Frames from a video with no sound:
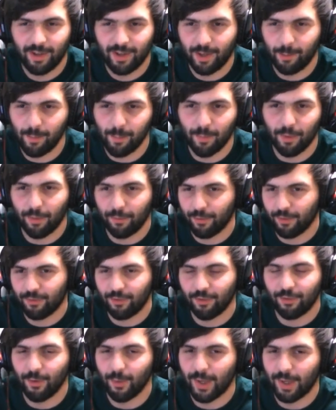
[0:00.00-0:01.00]
I mean, both of us
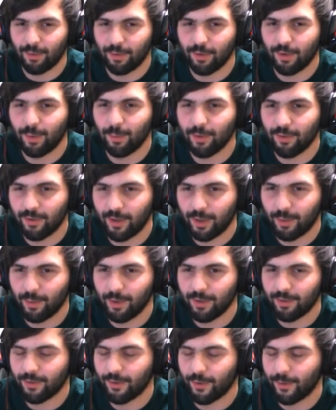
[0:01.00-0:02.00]
just knew how good he was
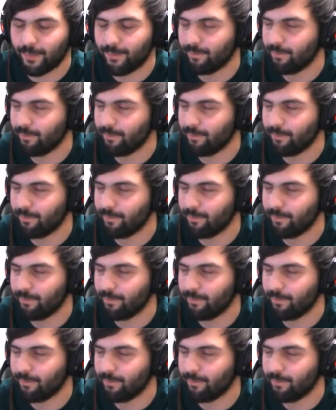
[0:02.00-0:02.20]
anyways. So